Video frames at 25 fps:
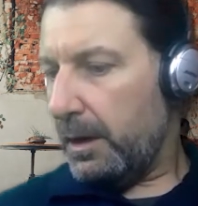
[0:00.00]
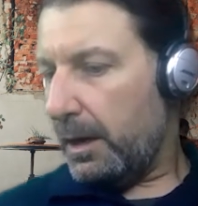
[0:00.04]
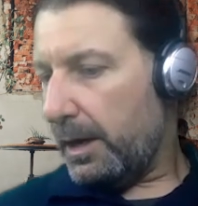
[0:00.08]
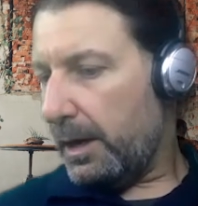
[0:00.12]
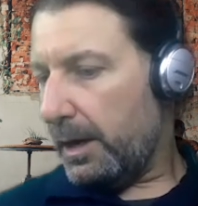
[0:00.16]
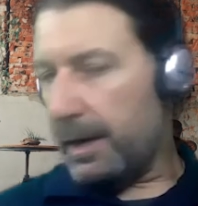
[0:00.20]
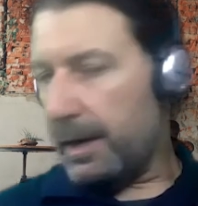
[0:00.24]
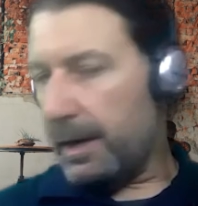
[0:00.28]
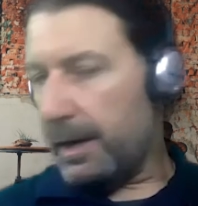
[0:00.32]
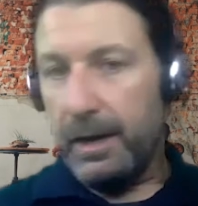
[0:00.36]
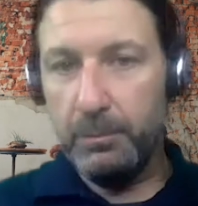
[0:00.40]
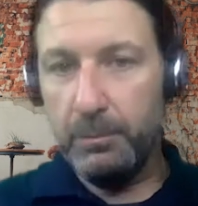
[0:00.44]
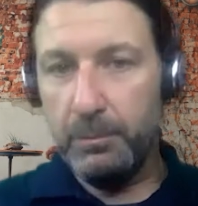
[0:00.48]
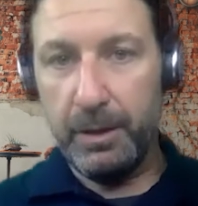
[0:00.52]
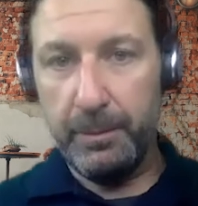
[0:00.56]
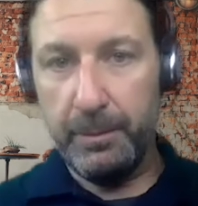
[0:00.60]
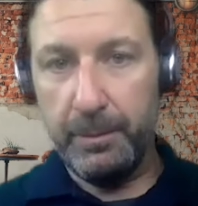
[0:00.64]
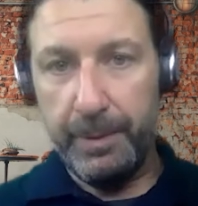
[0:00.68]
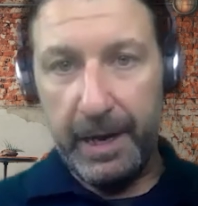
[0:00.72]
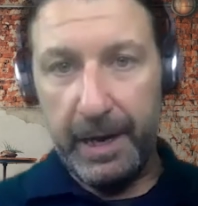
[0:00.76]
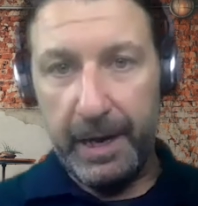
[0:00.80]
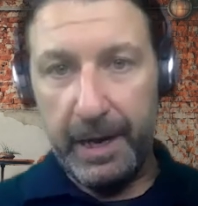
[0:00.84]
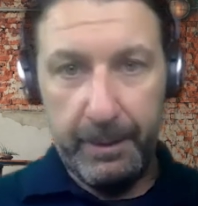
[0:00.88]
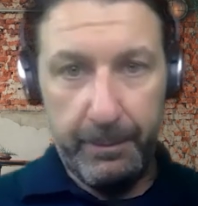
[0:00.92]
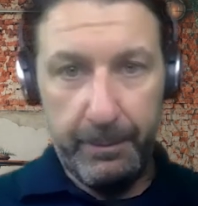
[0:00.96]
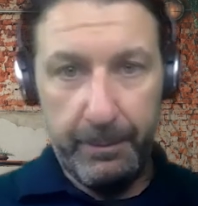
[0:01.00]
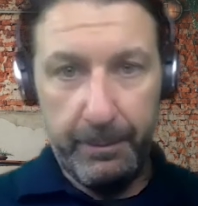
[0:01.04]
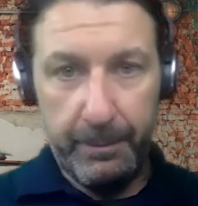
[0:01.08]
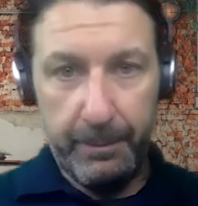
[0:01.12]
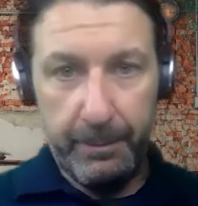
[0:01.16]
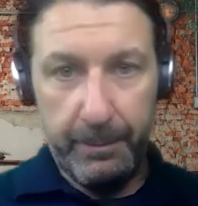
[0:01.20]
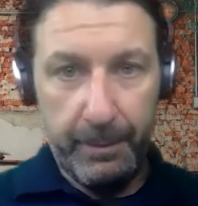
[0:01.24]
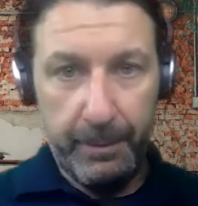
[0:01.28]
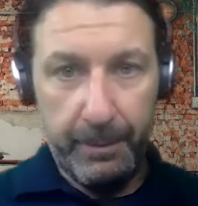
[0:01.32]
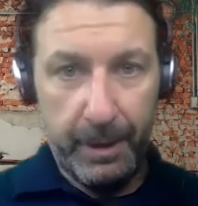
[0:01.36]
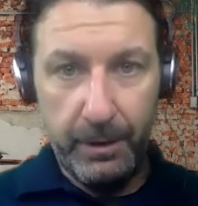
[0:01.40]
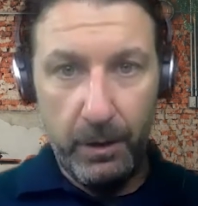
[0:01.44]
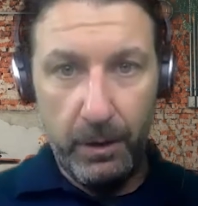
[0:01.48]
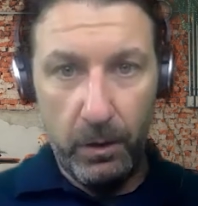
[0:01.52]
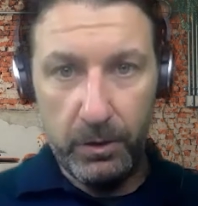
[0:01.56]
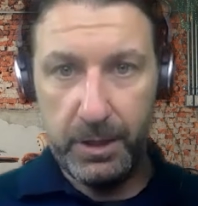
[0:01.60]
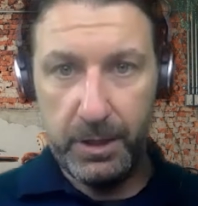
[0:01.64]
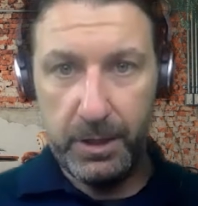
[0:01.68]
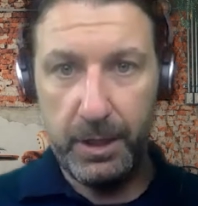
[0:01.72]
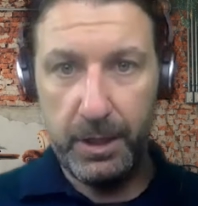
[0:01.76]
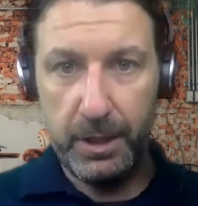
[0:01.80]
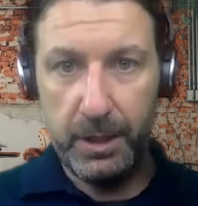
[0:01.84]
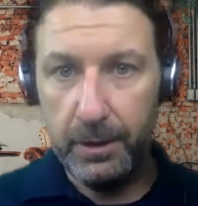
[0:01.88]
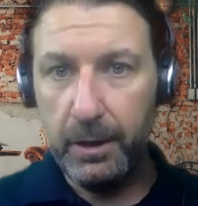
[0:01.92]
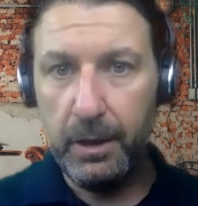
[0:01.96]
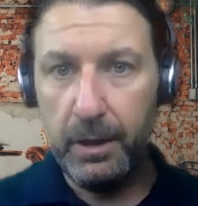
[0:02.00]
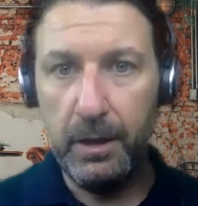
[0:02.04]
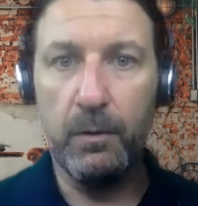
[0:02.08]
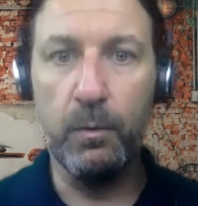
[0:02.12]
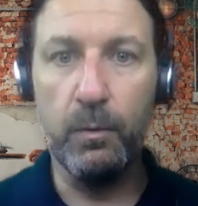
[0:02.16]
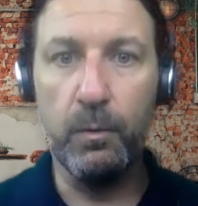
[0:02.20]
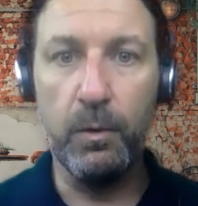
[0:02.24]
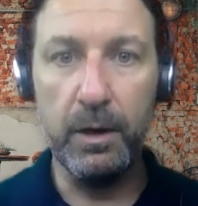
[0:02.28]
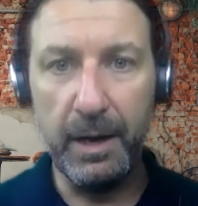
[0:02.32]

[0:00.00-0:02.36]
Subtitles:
I'm looking back on my notes here.